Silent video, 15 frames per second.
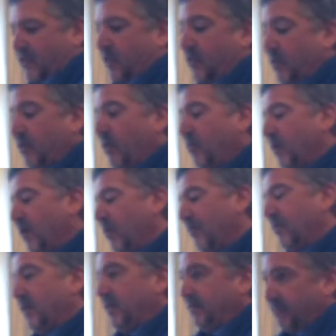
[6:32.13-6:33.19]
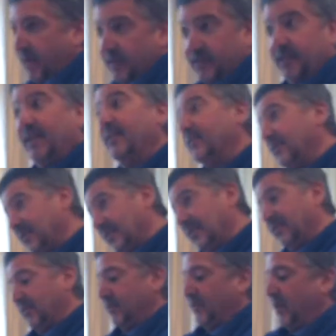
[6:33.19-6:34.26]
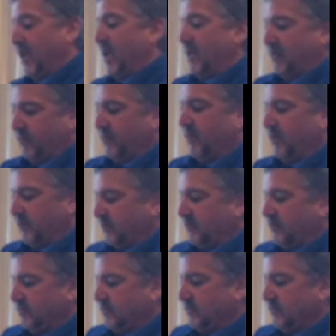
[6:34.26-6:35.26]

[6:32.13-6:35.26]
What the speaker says: So you don't know if your information is consistent or not on those?